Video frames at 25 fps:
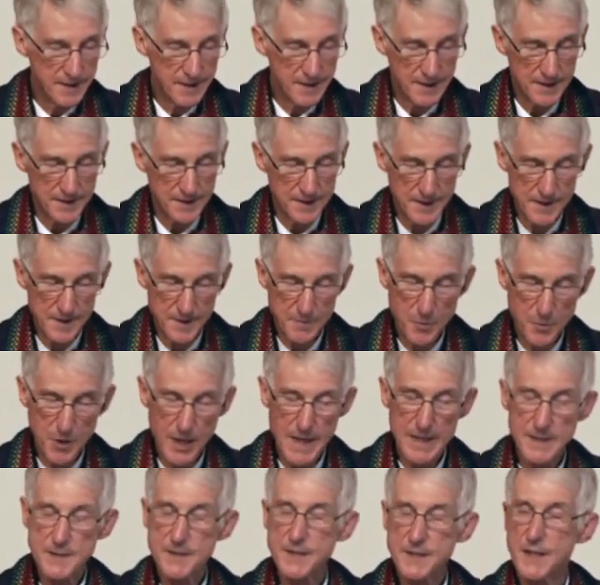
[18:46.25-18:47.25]
in this
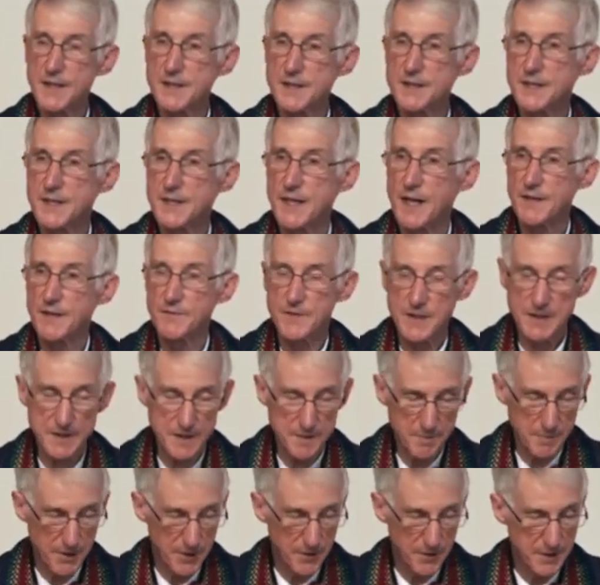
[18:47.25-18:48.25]
process of
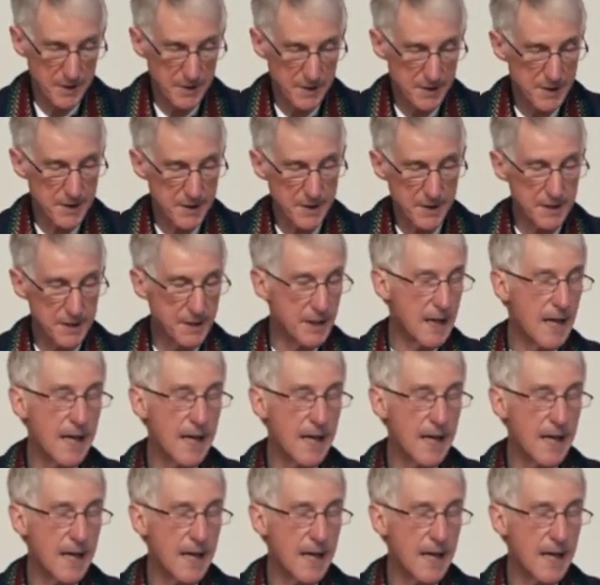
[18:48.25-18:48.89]
experiencing